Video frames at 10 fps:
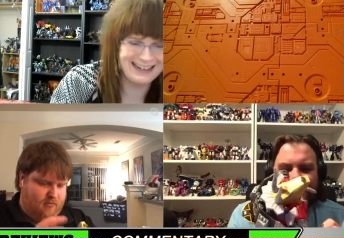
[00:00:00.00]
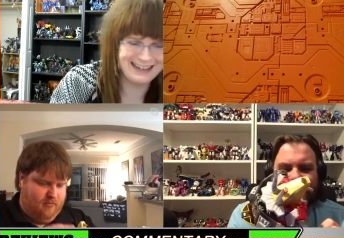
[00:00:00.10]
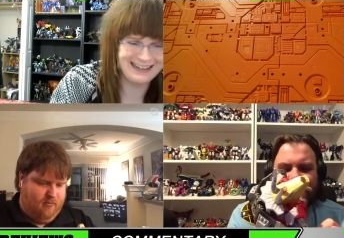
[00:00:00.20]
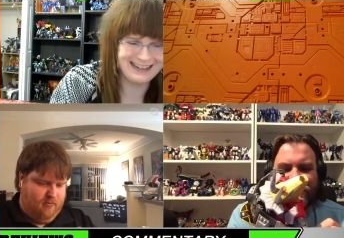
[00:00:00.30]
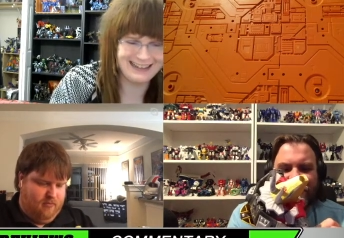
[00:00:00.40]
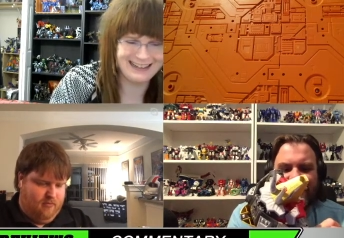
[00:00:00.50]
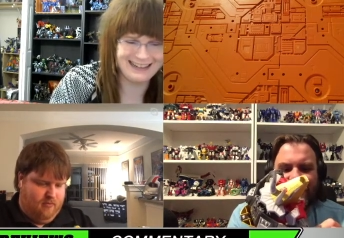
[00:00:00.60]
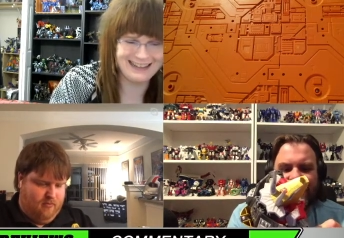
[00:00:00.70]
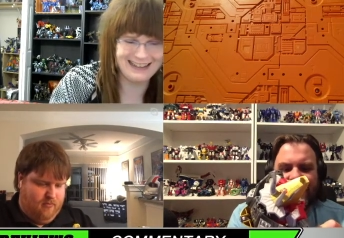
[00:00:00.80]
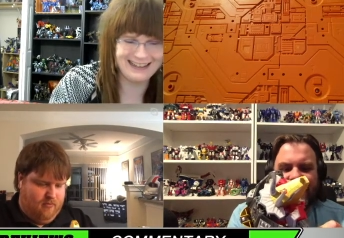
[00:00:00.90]

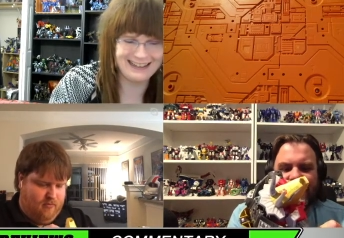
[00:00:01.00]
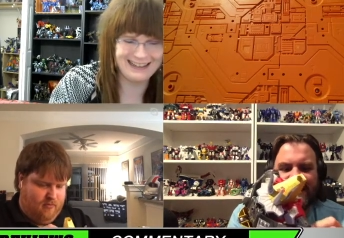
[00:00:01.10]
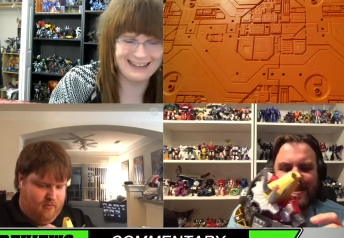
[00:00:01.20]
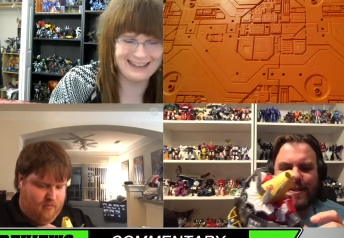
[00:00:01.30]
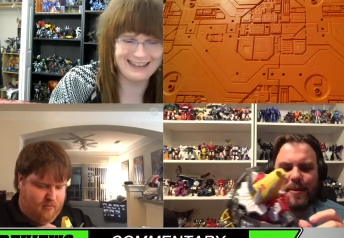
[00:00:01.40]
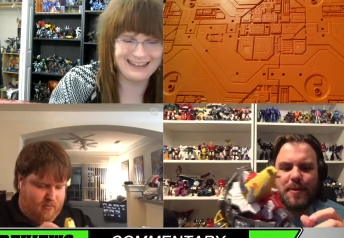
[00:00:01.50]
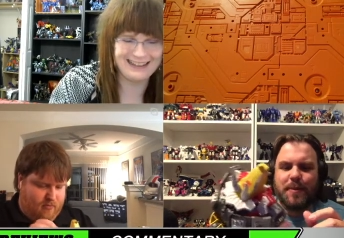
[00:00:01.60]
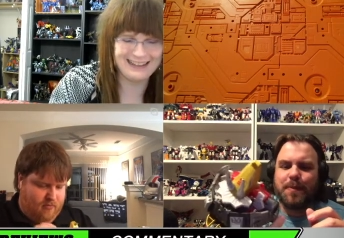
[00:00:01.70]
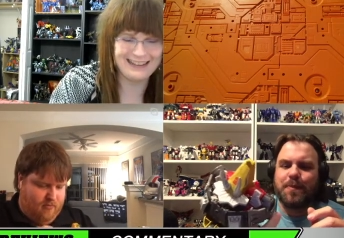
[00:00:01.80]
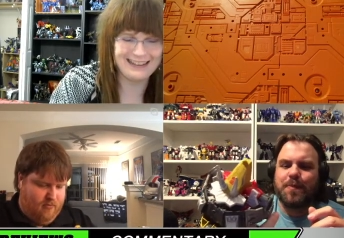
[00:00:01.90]

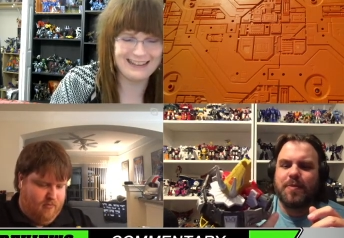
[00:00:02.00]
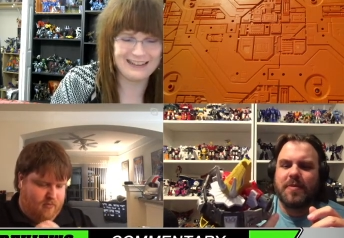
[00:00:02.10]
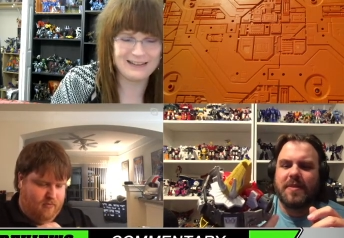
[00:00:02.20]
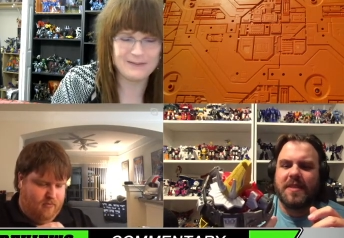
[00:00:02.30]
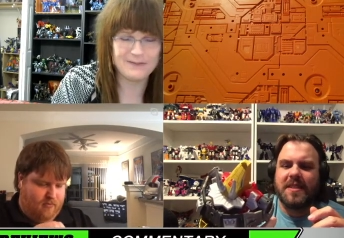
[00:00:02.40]
[no speech]